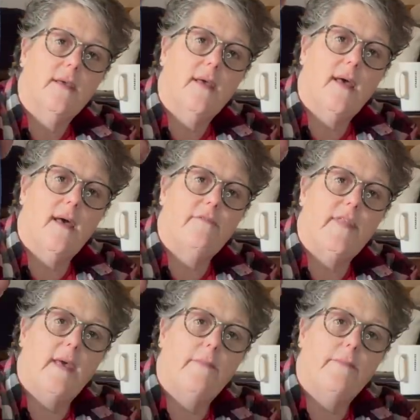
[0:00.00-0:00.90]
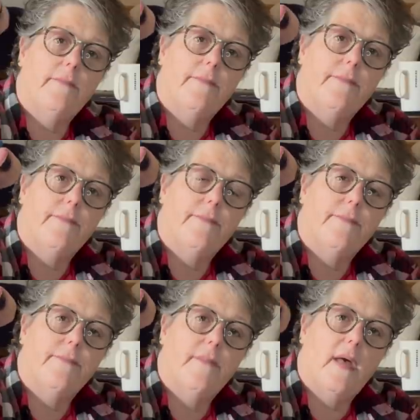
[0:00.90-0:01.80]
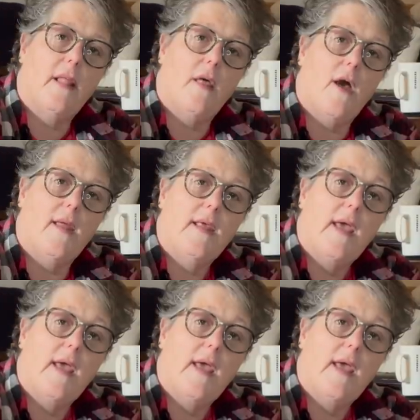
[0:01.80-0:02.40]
of them a lot.